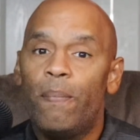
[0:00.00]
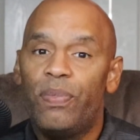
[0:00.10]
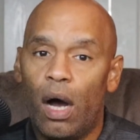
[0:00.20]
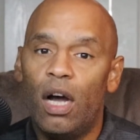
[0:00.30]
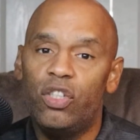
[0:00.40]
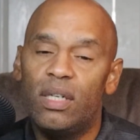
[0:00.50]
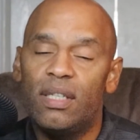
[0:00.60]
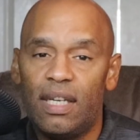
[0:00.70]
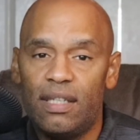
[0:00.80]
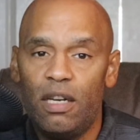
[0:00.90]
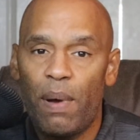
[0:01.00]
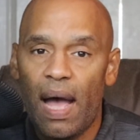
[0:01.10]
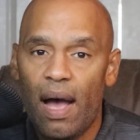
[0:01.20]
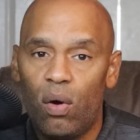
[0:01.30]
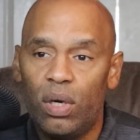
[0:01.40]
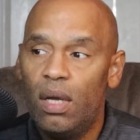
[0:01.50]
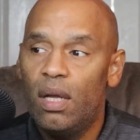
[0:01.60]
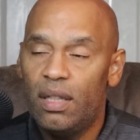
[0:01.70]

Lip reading: the 160 pound